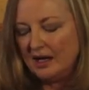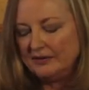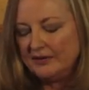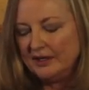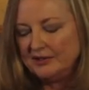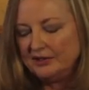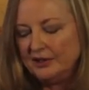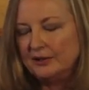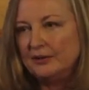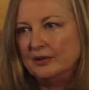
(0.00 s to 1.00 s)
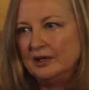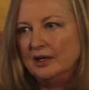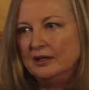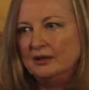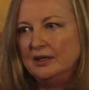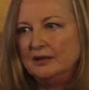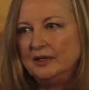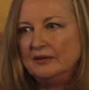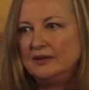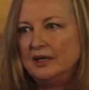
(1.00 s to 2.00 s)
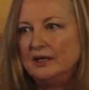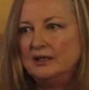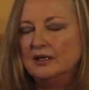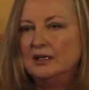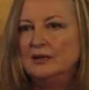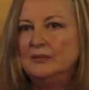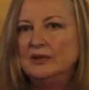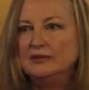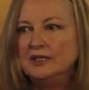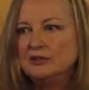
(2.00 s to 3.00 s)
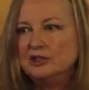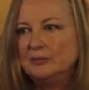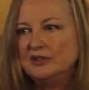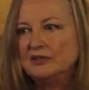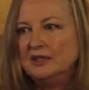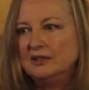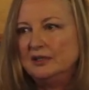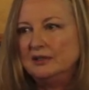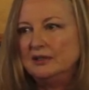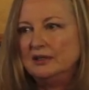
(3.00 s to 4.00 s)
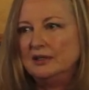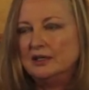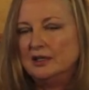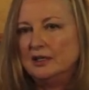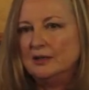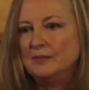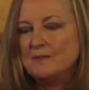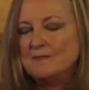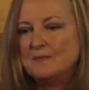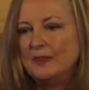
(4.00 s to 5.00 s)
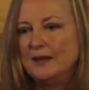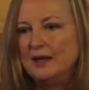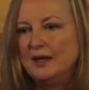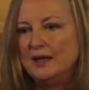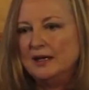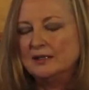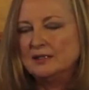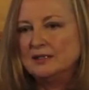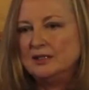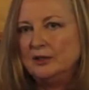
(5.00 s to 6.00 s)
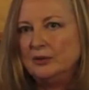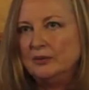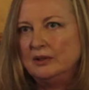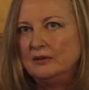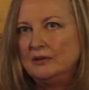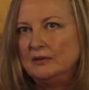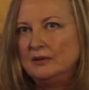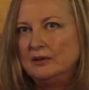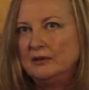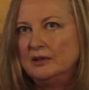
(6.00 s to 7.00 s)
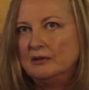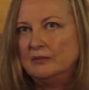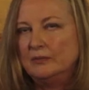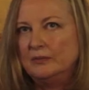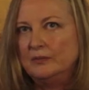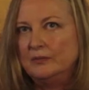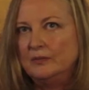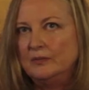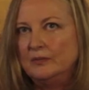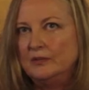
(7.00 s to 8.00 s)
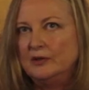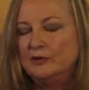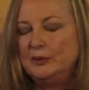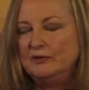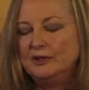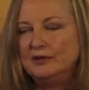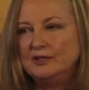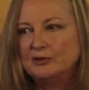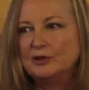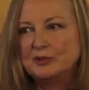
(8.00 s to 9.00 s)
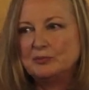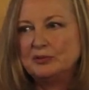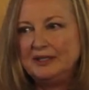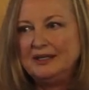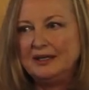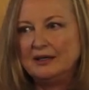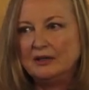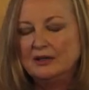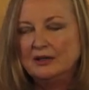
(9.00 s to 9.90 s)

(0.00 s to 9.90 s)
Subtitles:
They do, and I think that leadership is needed, and there have been various groups pleading